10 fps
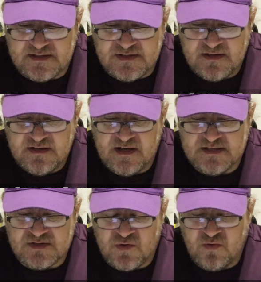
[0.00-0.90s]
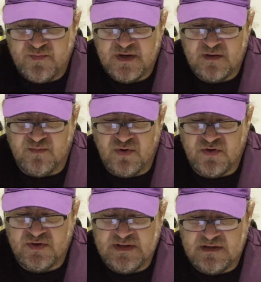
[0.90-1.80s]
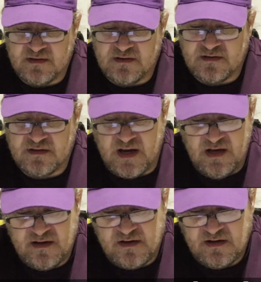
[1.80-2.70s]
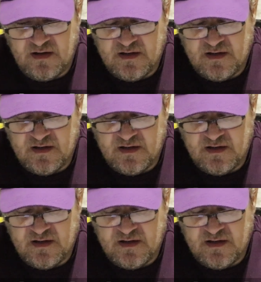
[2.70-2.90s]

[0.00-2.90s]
the Trinidad Scorpion Bush Taylor